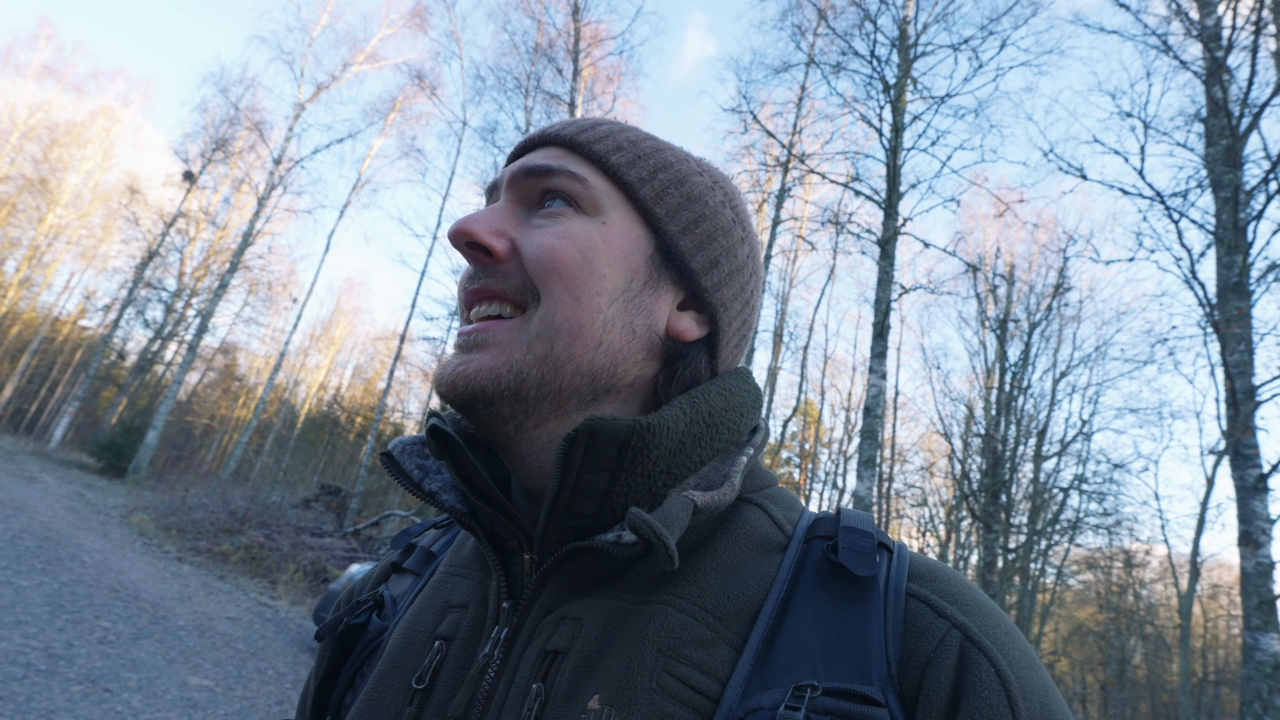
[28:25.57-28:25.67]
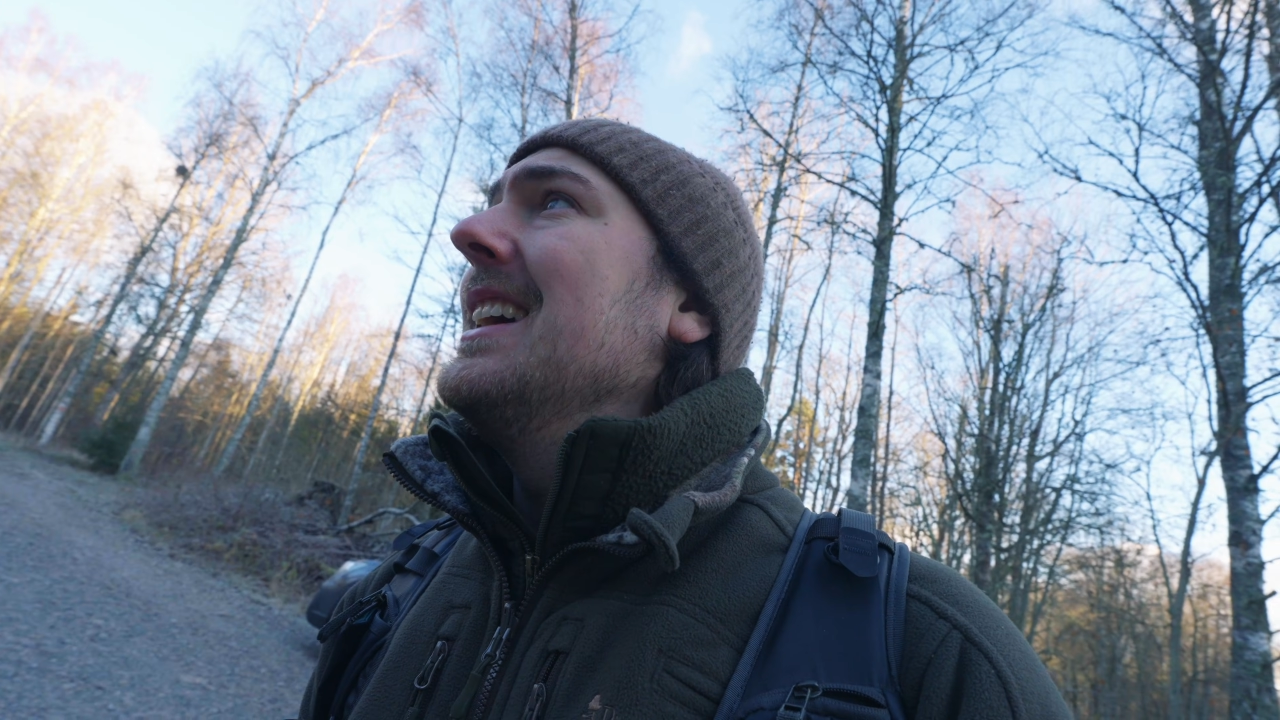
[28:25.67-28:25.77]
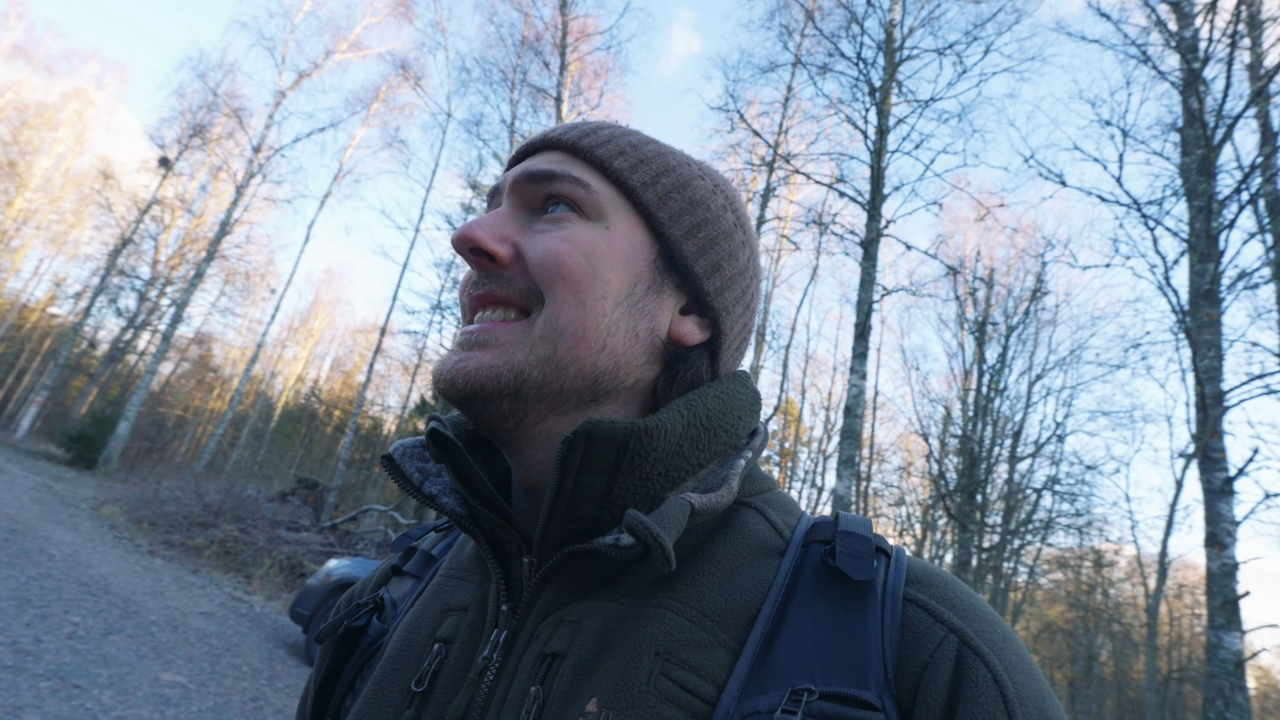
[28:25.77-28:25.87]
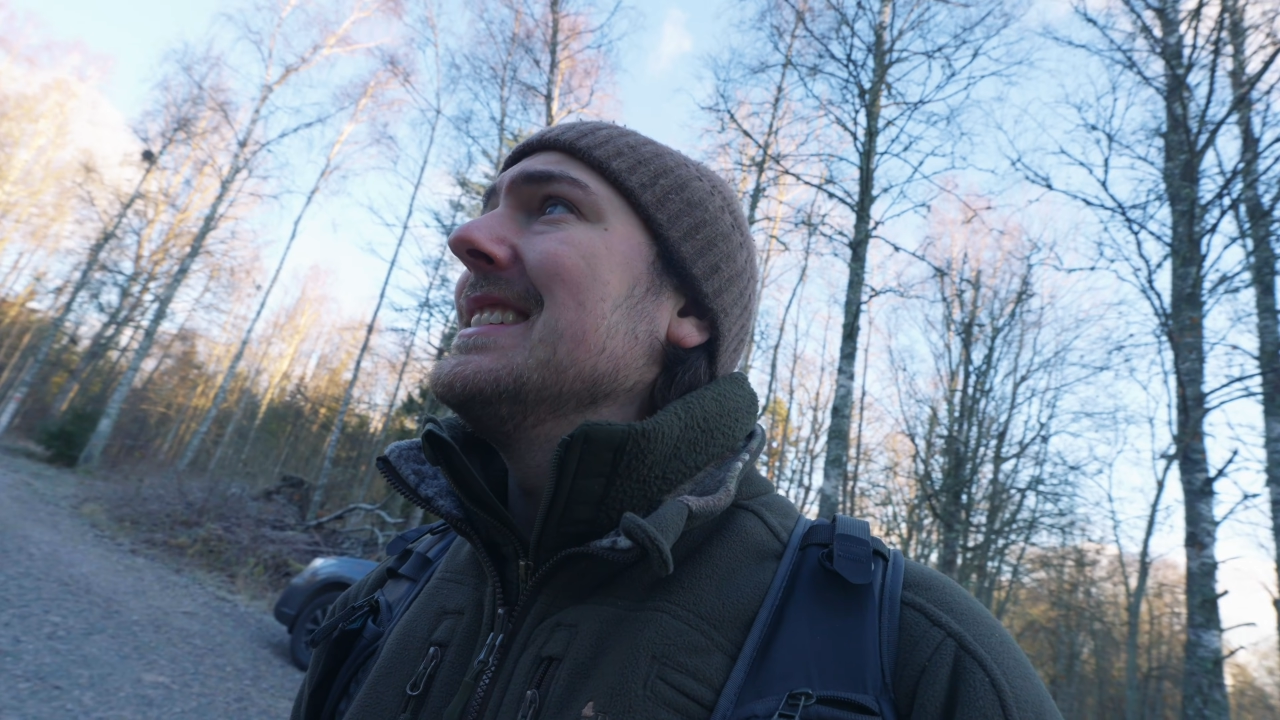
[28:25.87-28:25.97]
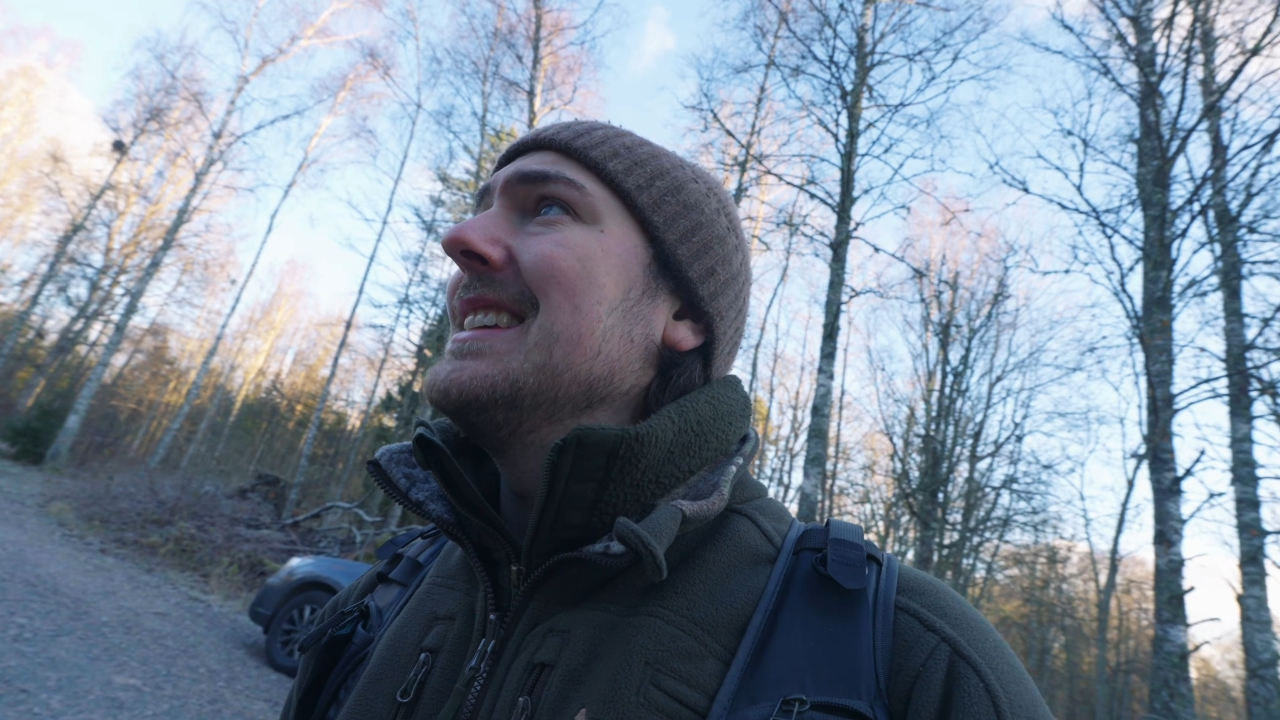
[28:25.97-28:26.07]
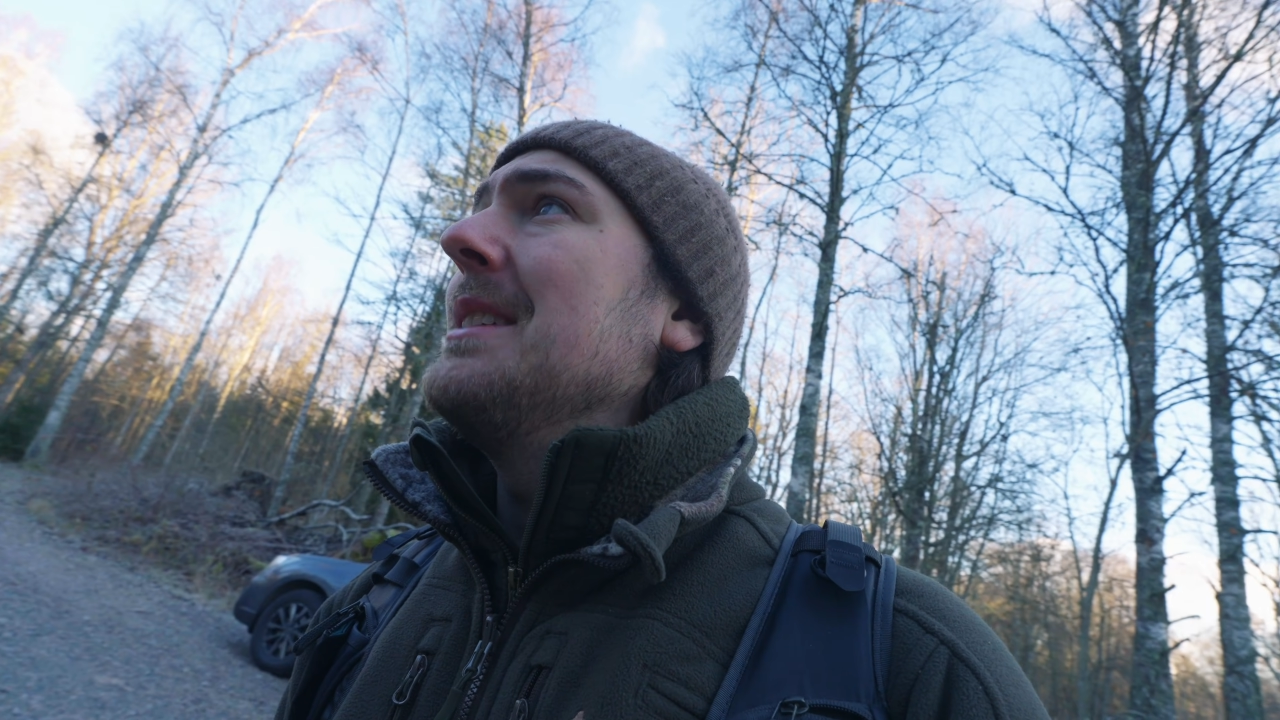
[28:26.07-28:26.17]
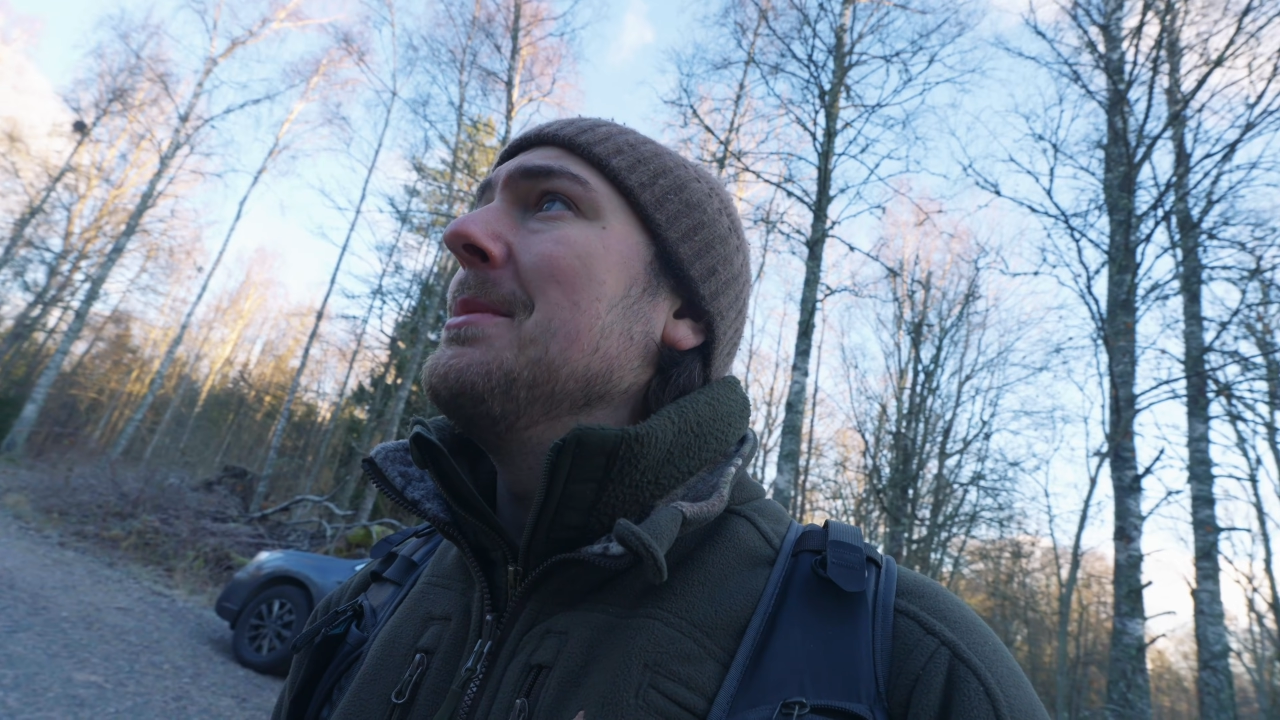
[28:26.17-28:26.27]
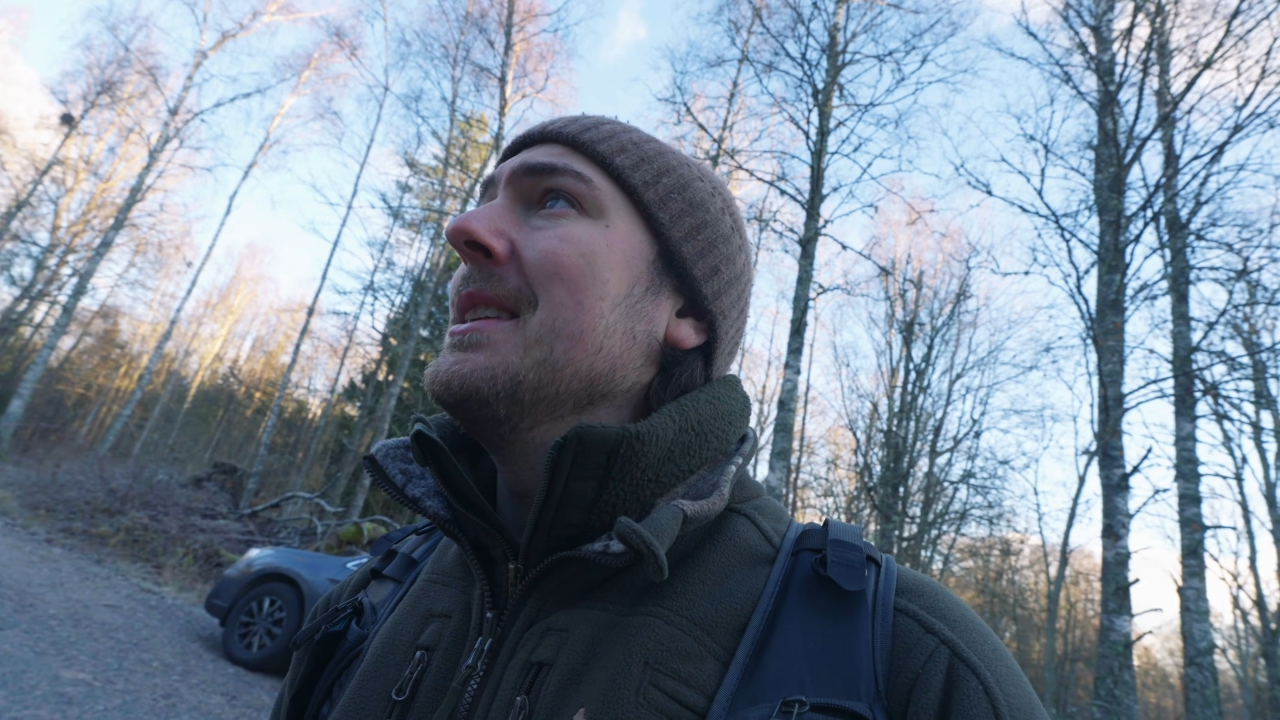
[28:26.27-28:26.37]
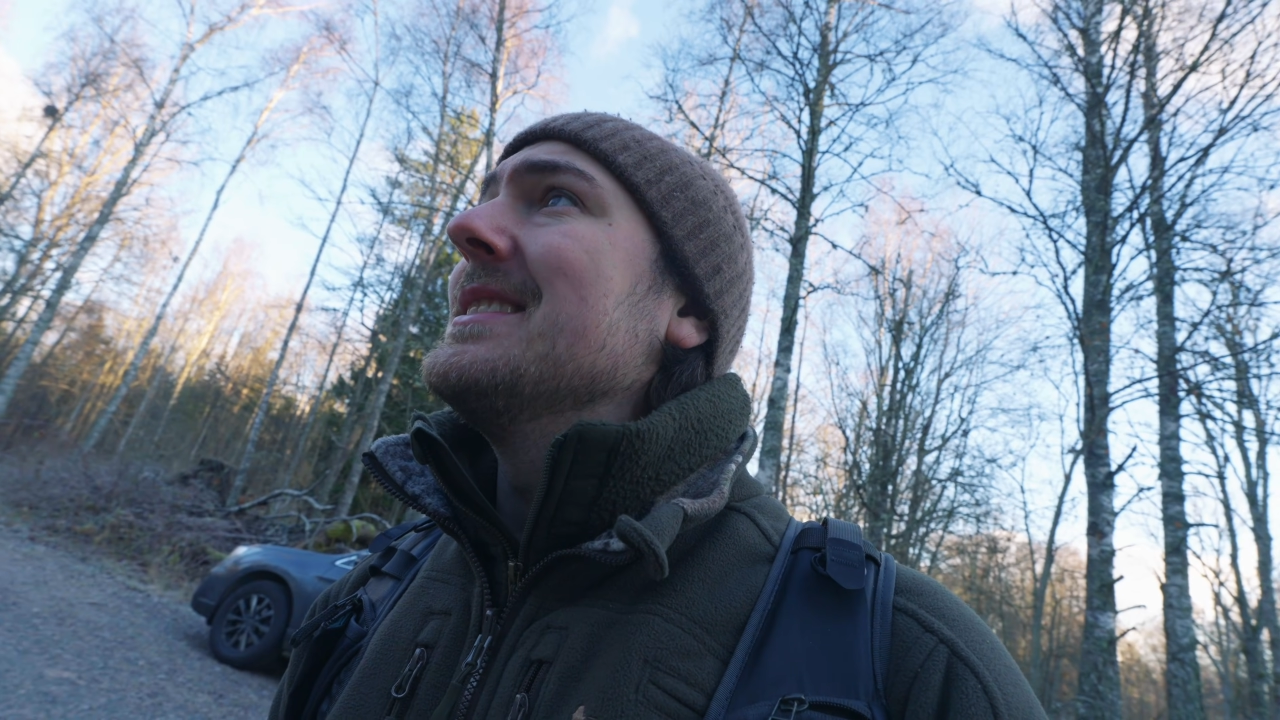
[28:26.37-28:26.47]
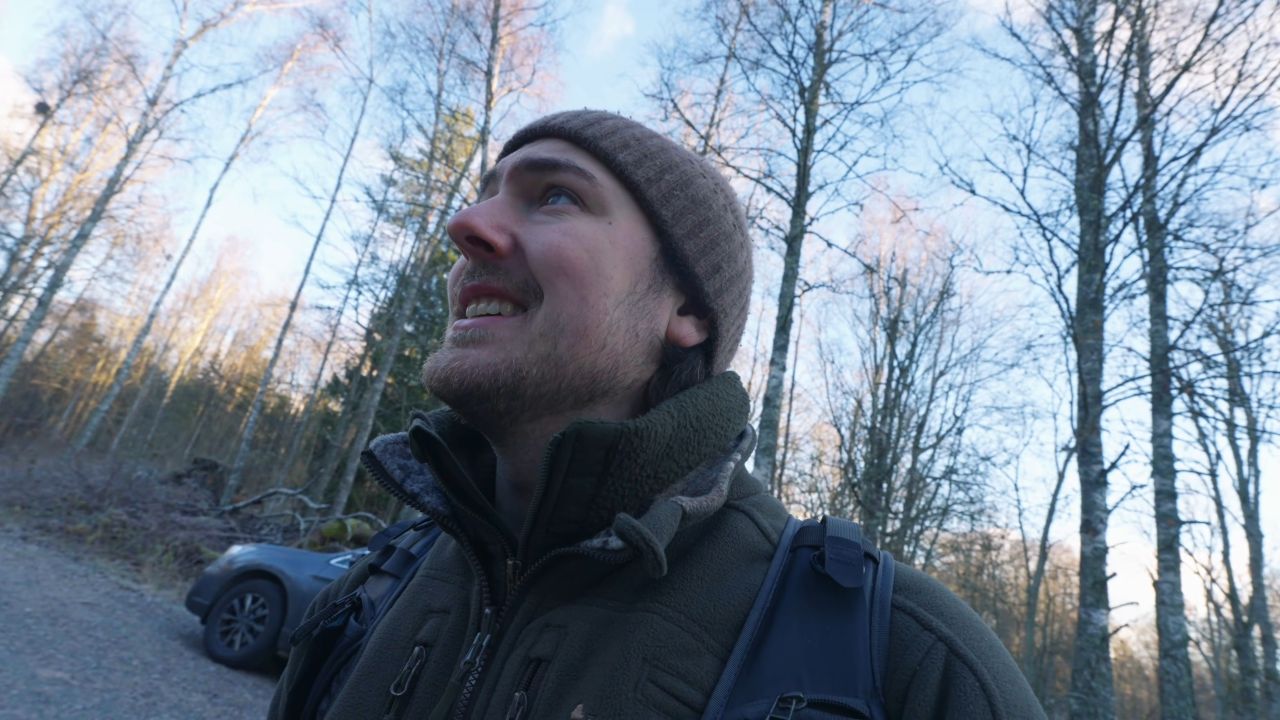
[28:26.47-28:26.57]
as I said, a
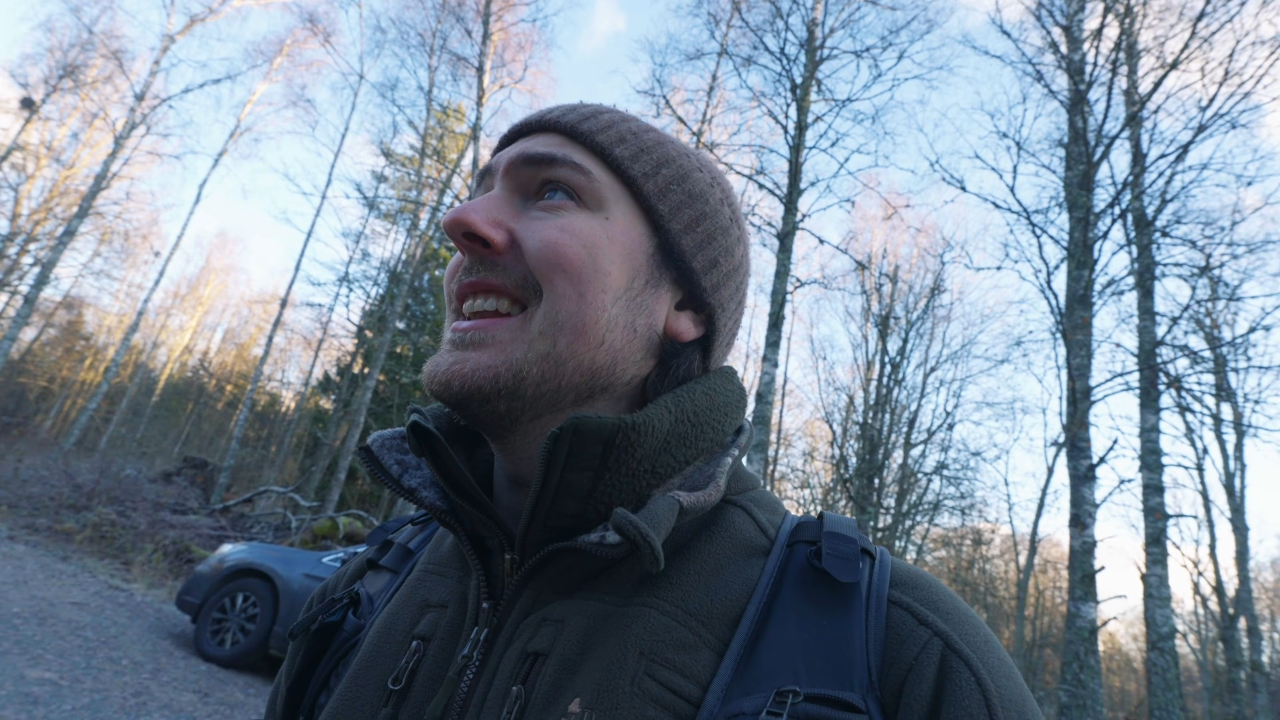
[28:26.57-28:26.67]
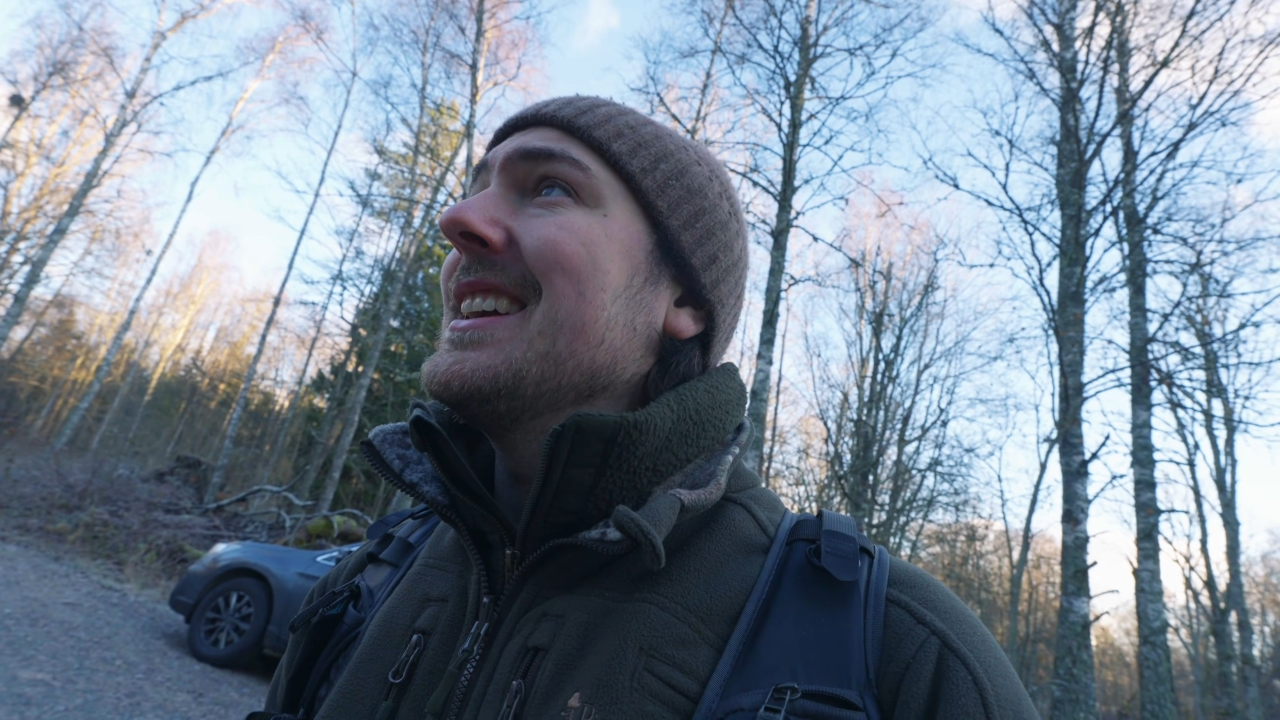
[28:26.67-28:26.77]
millisecond.